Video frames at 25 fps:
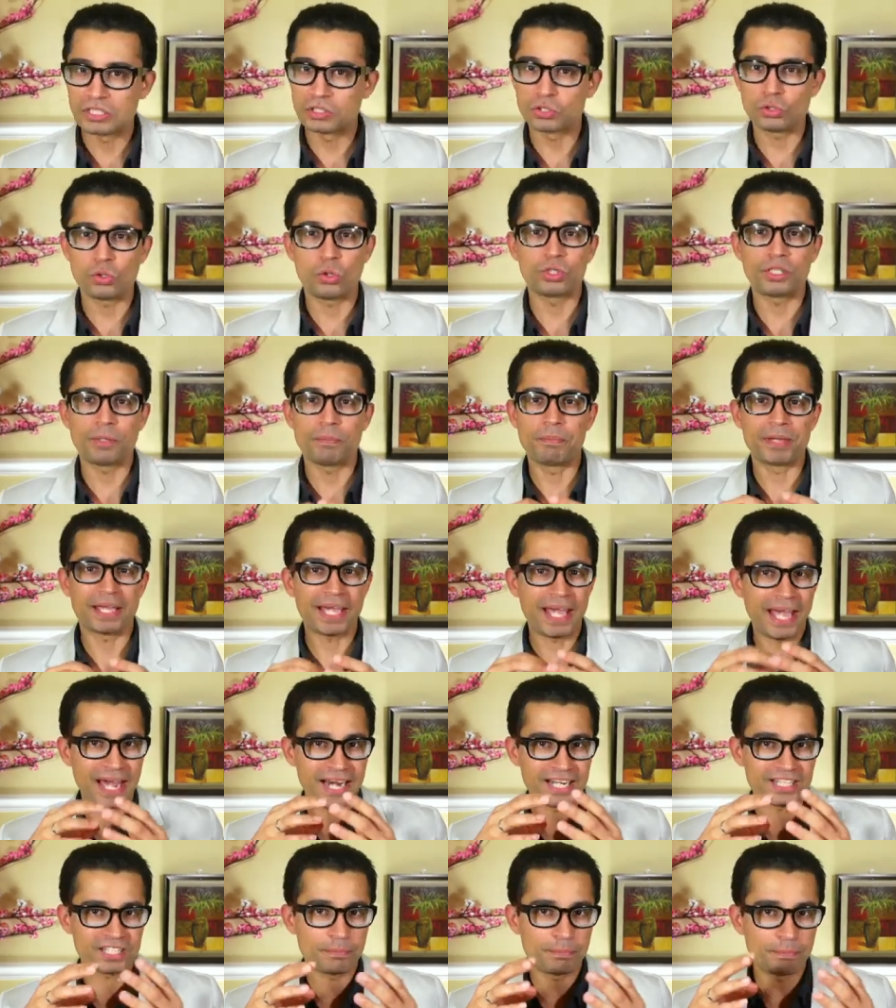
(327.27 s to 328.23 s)
So the
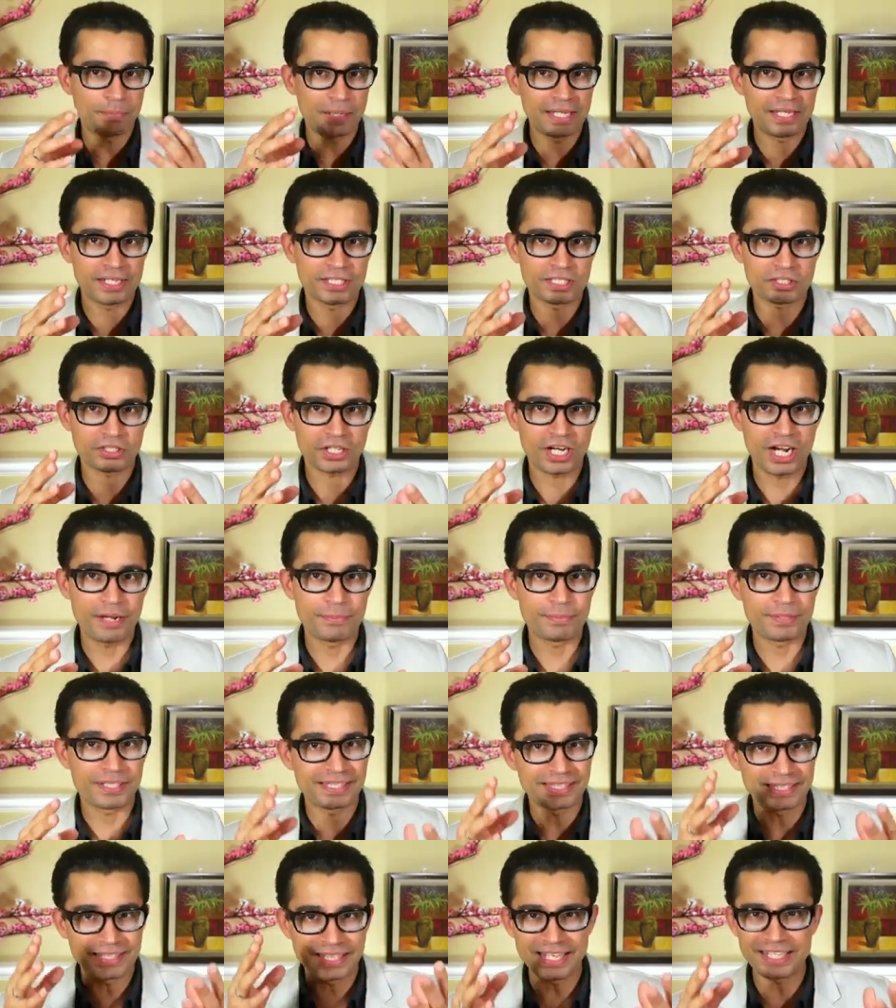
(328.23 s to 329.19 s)
mechanism being
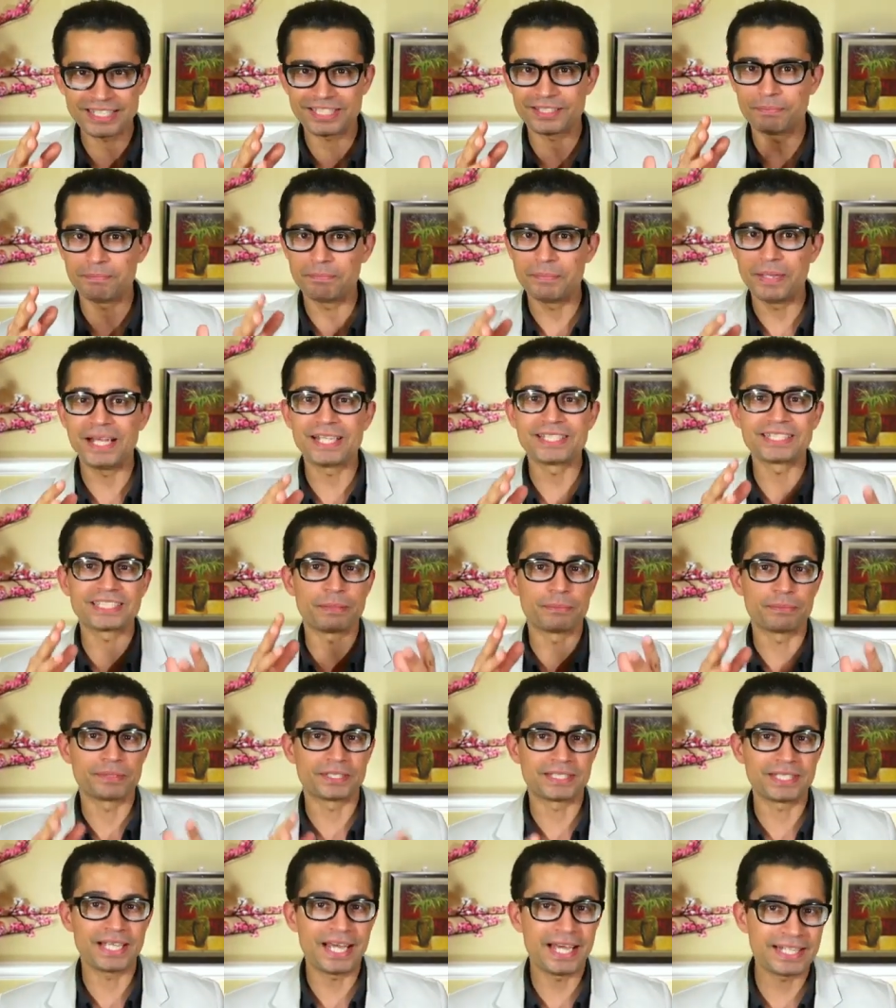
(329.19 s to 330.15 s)
described does make
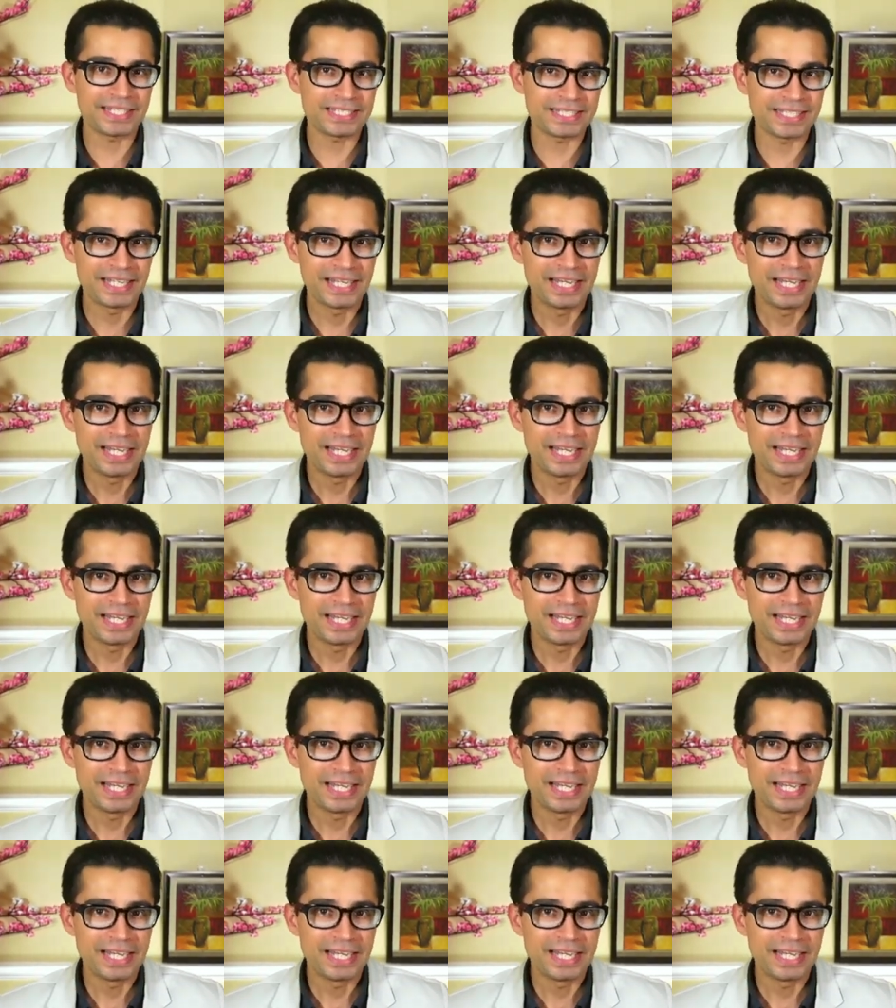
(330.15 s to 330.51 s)
some sense.